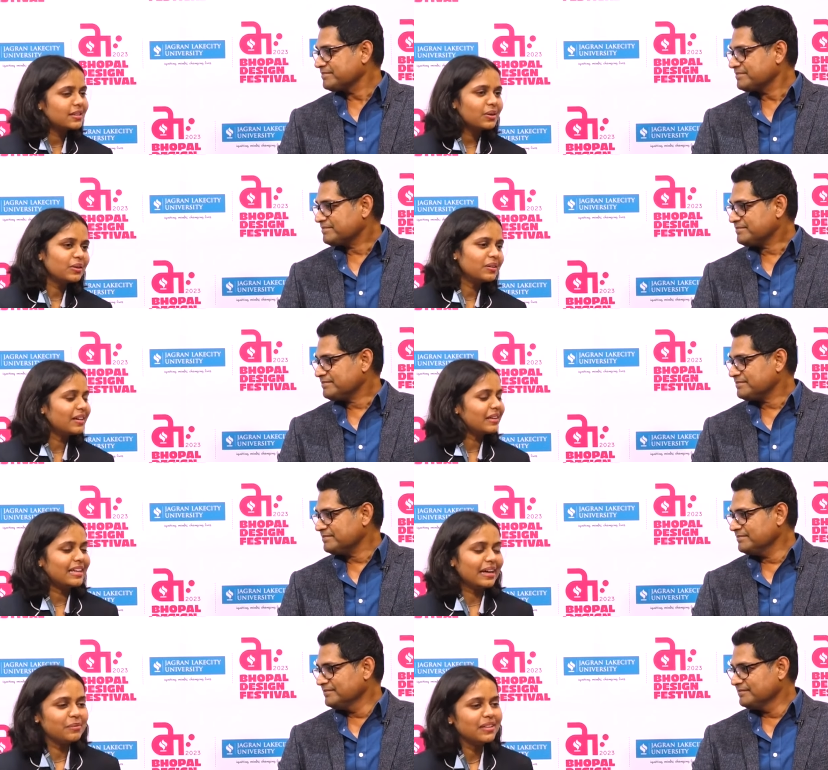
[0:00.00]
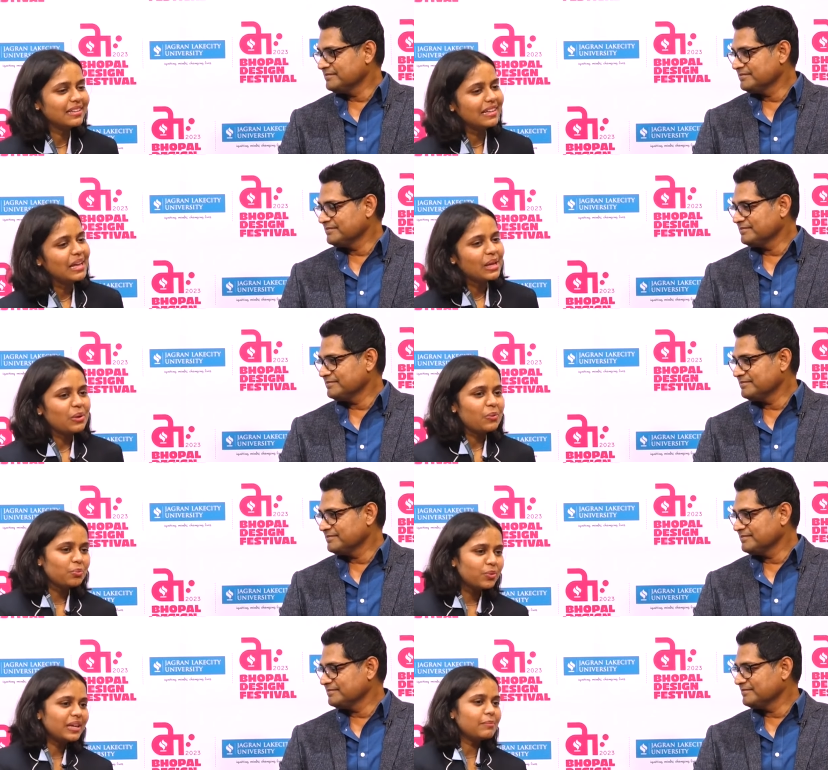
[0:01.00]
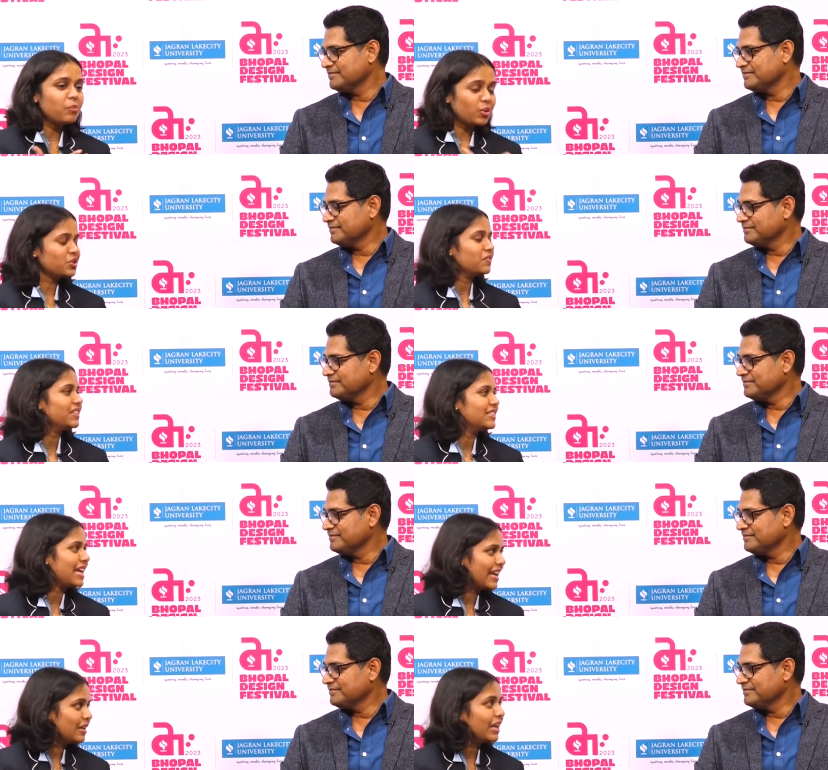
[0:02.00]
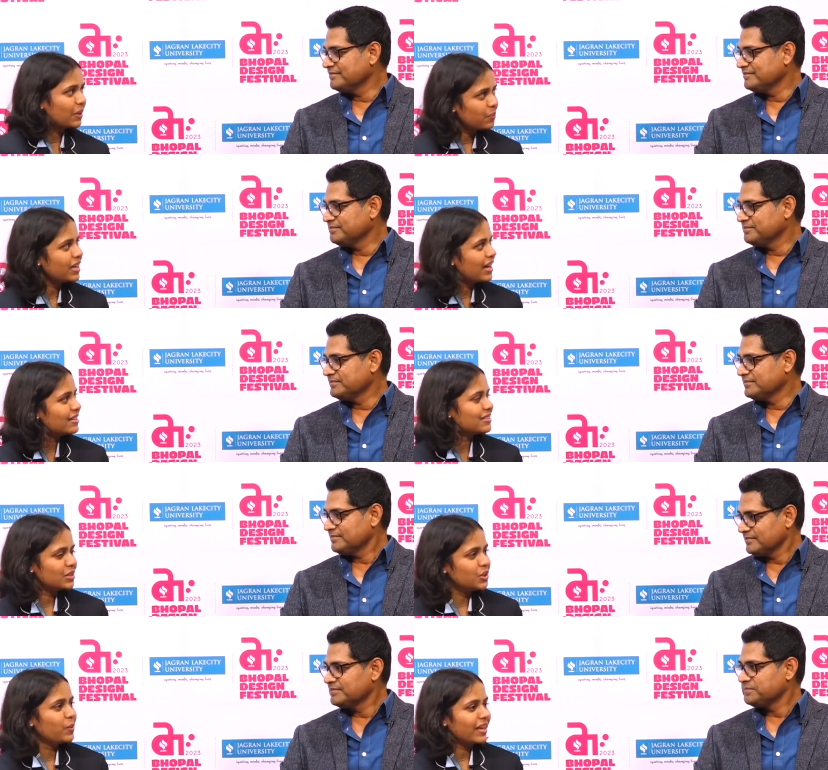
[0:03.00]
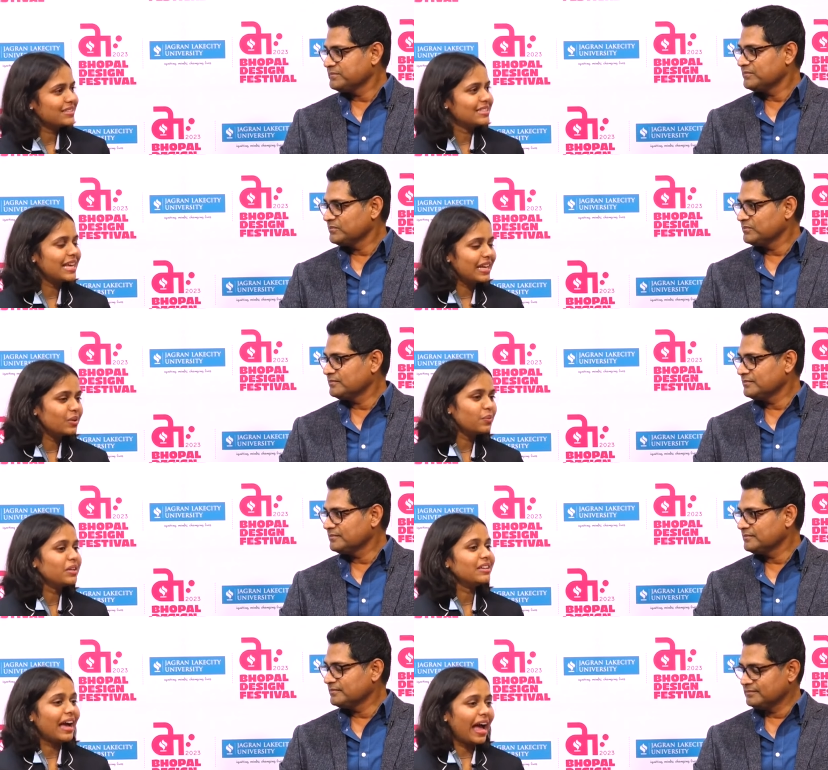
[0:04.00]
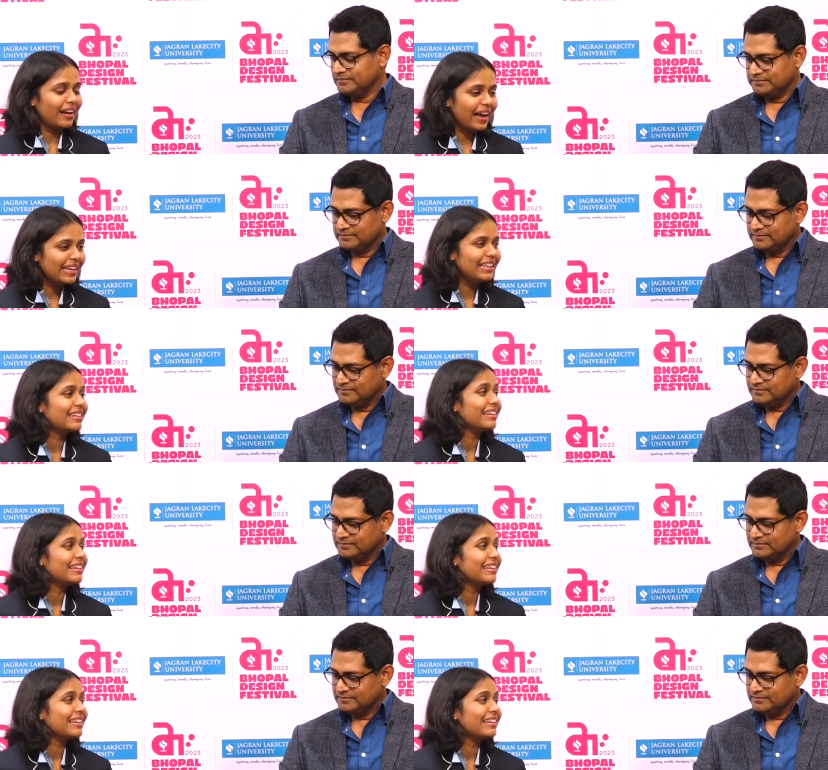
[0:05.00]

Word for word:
Speaker 1: So uh, I mean, we most of the designer, like we as UX designer, we highly